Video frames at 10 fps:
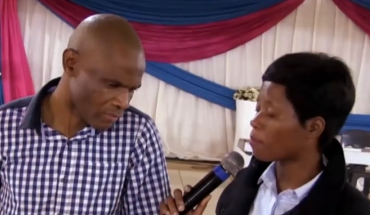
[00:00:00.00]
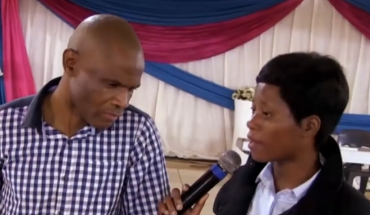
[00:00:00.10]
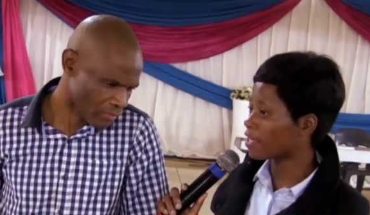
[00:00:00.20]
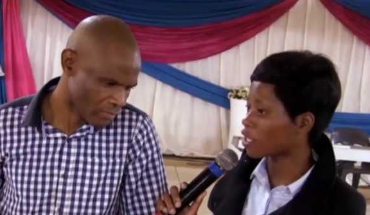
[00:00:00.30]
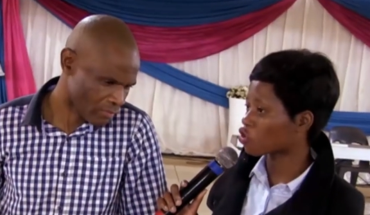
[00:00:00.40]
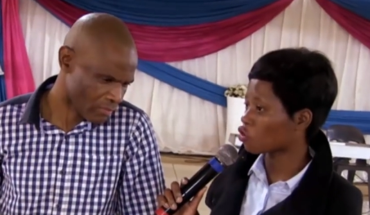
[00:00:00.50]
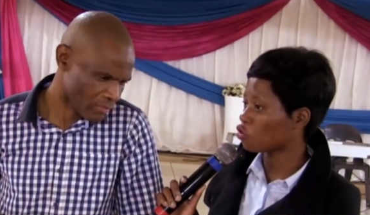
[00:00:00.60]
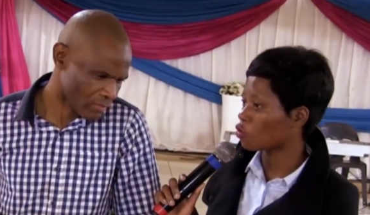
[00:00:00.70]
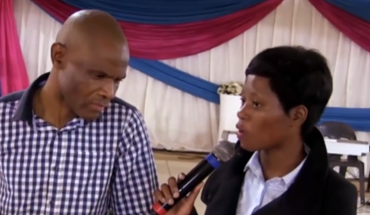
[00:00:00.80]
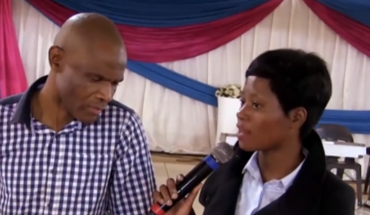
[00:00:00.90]
Speaker 1: put a bandage
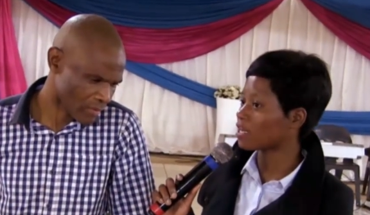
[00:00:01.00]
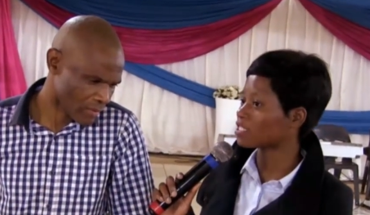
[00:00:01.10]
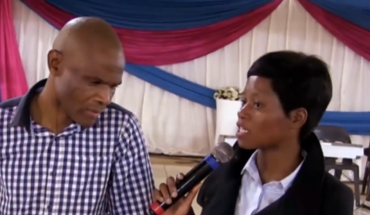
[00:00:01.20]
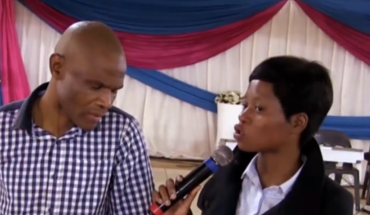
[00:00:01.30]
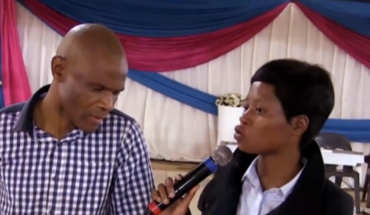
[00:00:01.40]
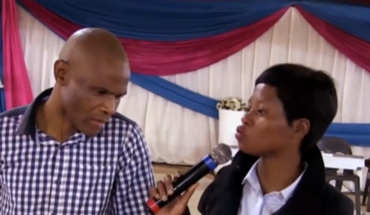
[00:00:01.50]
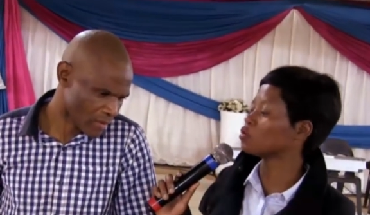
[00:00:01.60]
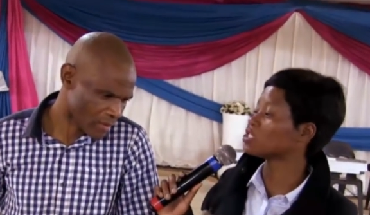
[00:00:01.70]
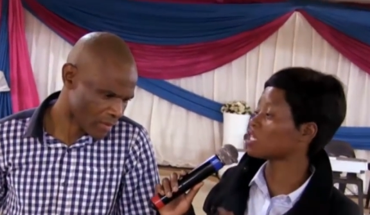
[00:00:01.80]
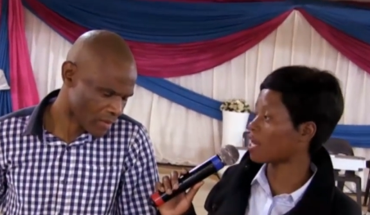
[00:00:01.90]
on you and they said to
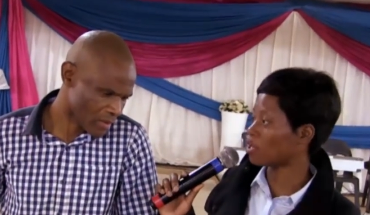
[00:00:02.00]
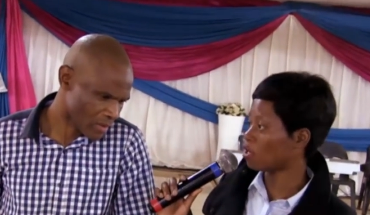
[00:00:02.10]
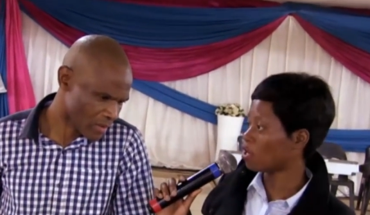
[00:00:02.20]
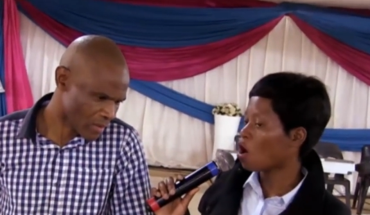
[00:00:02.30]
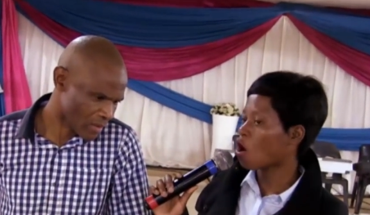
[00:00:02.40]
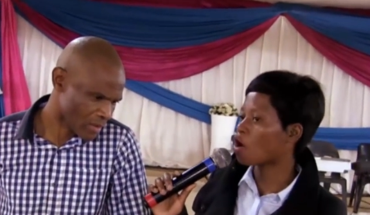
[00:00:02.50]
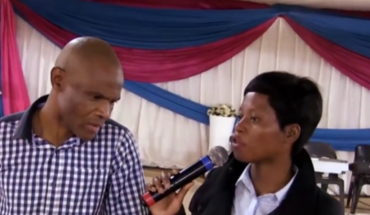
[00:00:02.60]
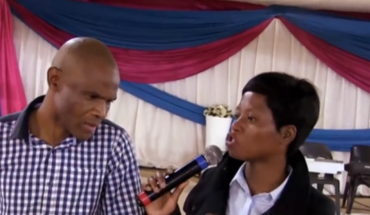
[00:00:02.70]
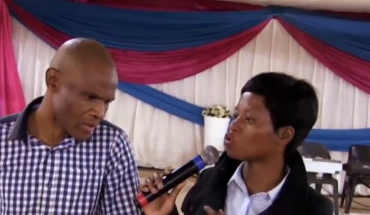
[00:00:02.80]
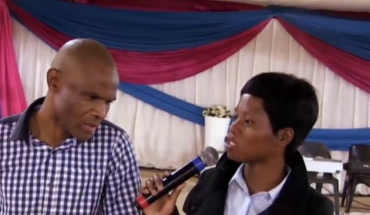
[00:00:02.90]
return
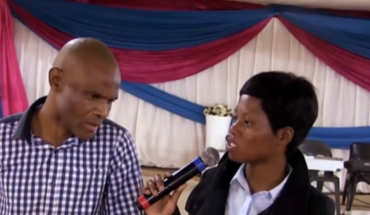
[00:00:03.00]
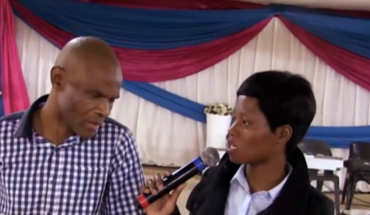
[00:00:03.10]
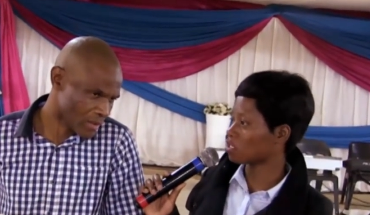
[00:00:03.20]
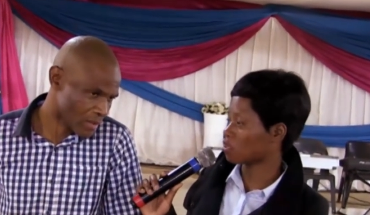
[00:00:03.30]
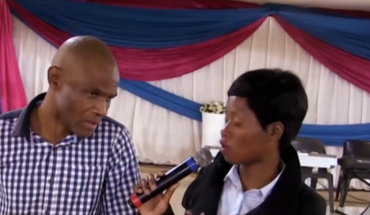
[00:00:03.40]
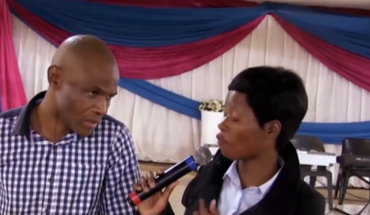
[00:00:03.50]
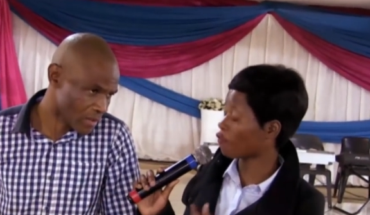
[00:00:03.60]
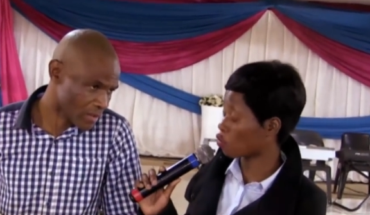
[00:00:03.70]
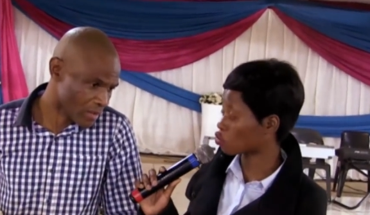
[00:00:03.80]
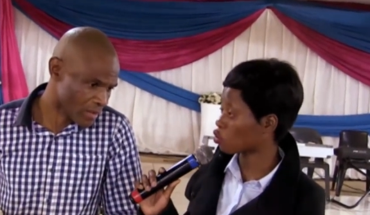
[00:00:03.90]
on the 20th
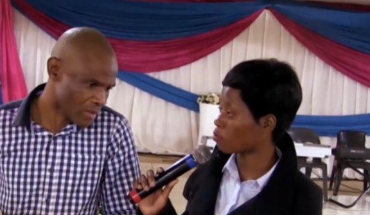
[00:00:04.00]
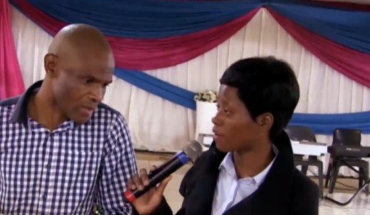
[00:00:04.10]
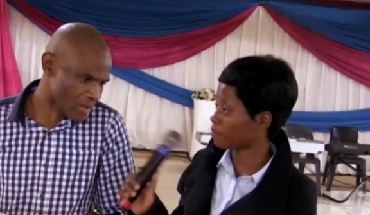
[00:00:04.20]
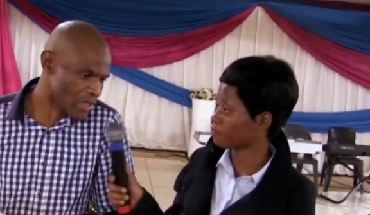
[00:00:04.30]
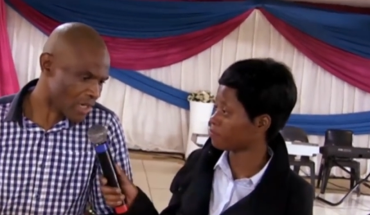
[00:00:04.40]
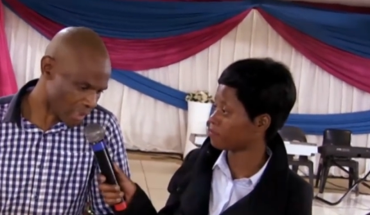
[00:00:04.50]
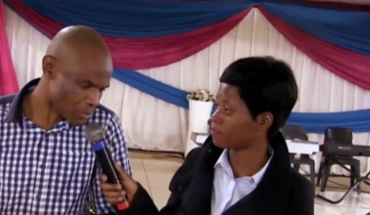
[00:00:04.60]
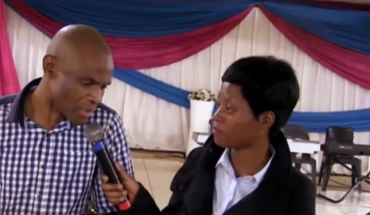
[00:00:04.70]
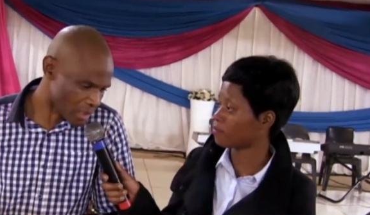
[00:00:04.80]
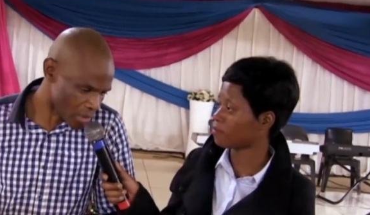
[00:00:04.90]
of October.
Speaker 2: Yeah,
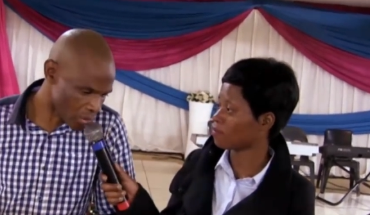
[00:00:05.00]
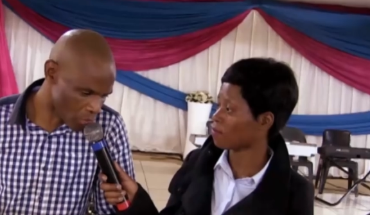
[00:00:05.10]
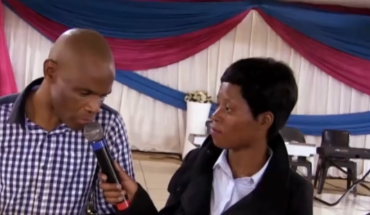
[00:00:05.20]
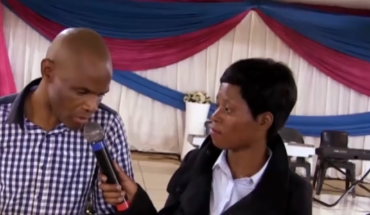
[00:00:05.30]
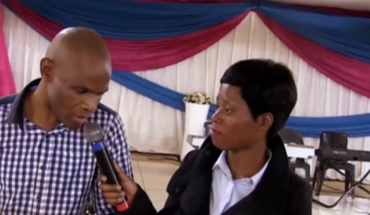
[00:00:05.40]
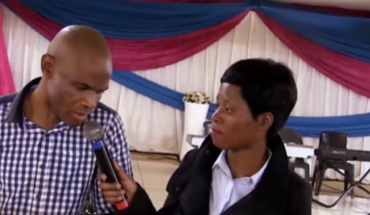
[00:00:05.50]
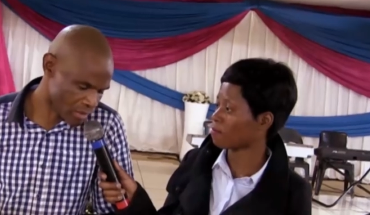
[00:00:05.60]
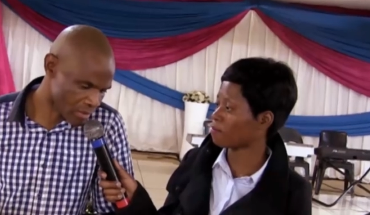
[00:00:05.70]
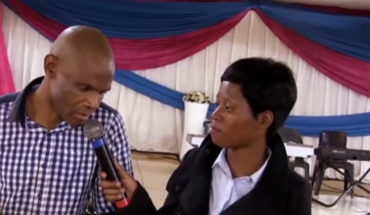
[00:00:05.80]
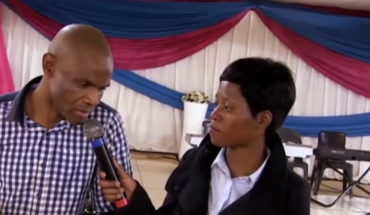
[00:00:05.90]
that's what they said to me,
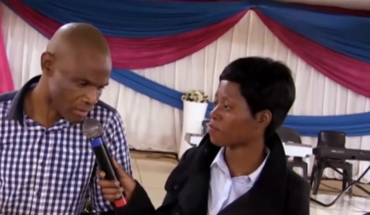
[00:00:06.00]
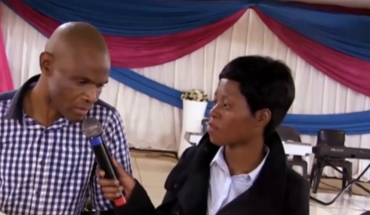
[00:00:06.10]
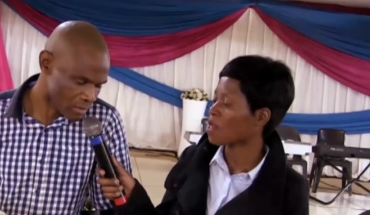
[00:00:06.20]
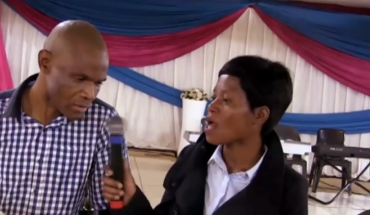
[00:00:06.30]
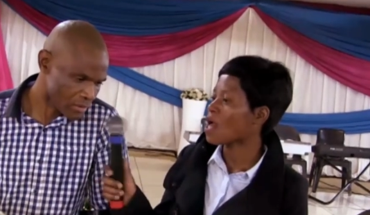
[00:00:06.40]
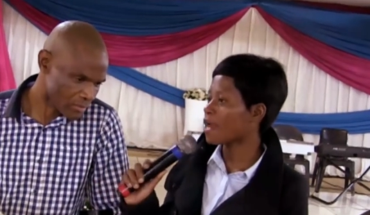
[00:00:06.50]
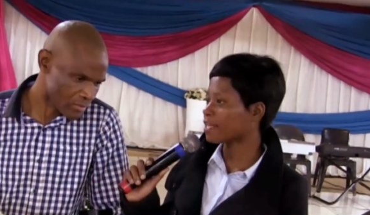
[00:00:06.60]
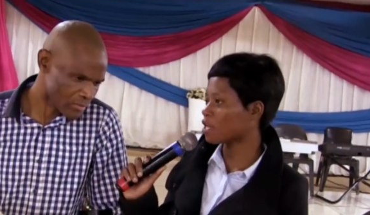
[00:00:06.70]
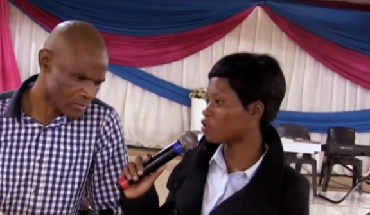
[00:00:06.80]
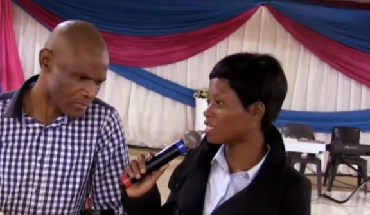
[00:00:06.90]
yes.
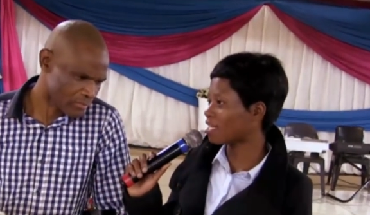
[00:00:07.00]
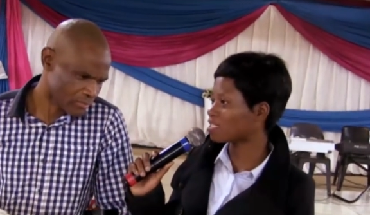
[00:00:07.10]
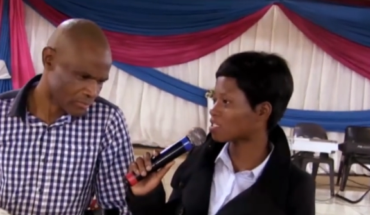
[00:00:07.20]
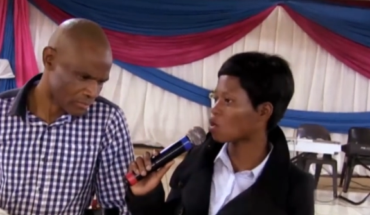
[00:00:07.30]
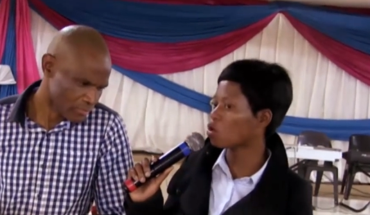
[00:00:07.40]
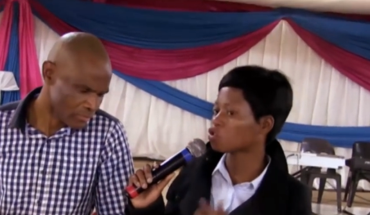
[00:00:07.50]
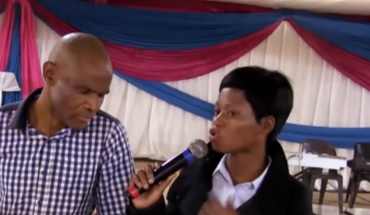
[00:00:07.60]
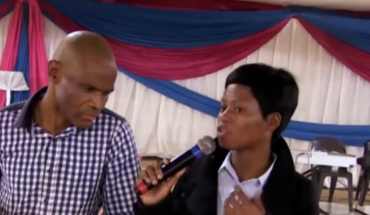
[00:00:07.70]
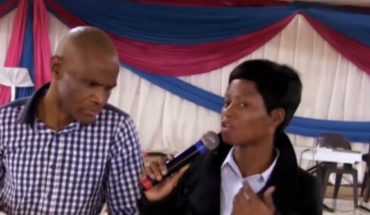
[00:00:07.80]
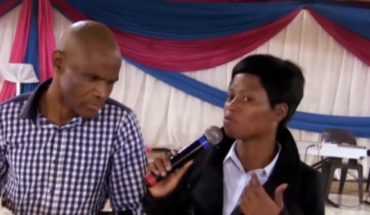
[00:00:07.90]
Speaker 1: And can you tell us
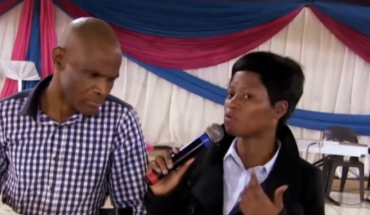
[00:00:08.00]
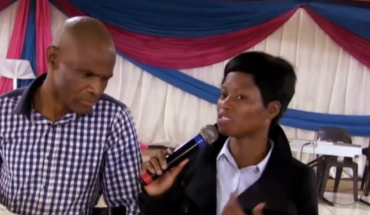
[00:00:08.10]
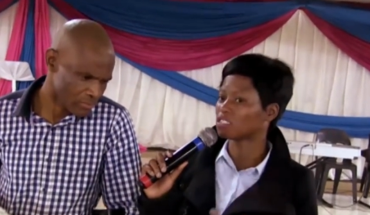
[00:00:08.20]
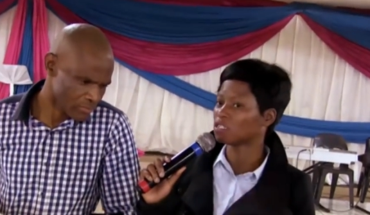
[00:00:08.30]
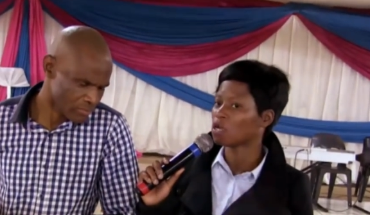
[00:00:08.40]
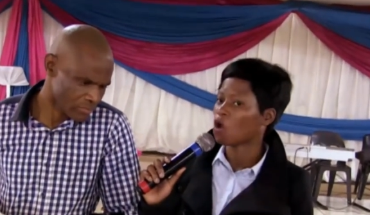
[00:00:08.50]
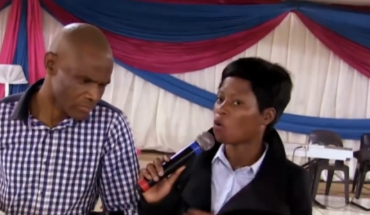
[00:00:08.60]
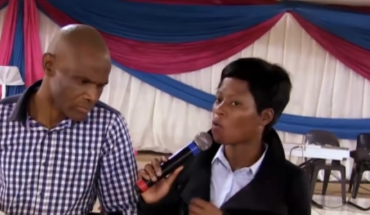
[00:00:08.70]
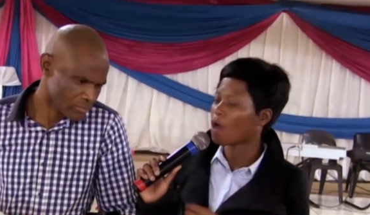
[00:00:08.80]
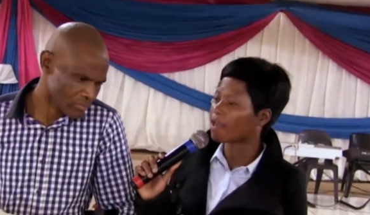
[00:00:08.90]
also the reason
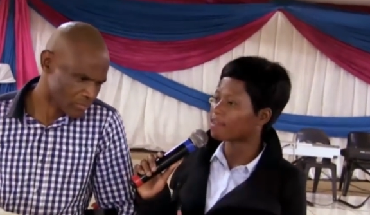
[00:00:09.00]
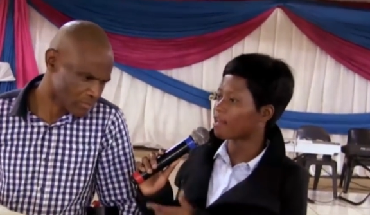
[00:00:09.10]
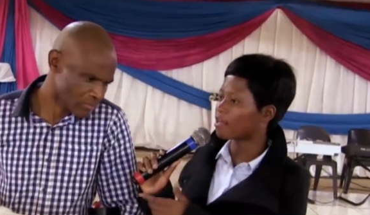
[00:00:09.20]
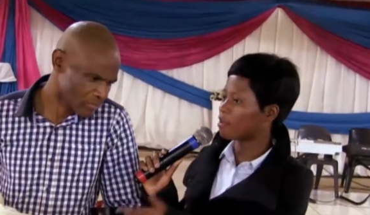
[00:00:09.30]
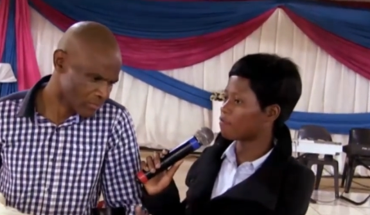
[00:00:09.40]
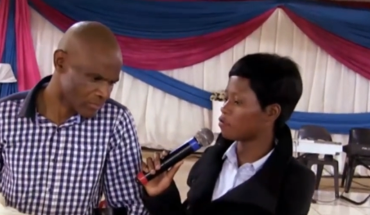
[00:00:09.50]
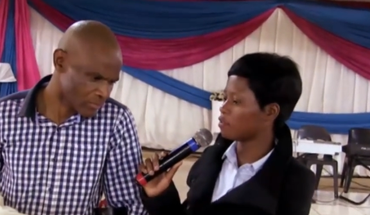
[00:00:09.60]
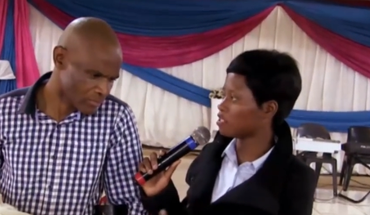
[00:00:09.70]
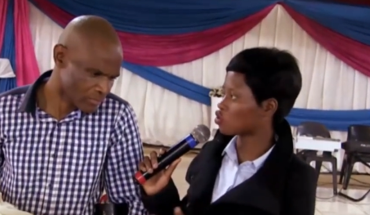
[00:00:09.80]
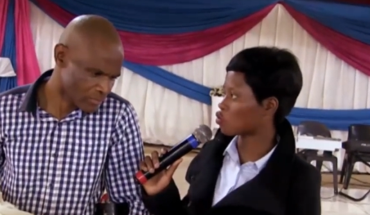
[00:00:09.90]
why they gave
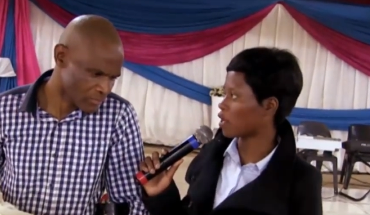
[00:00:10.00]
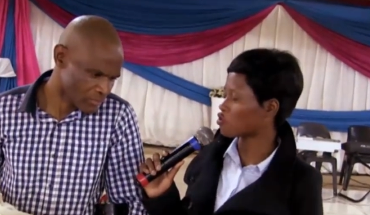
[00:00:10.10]
you these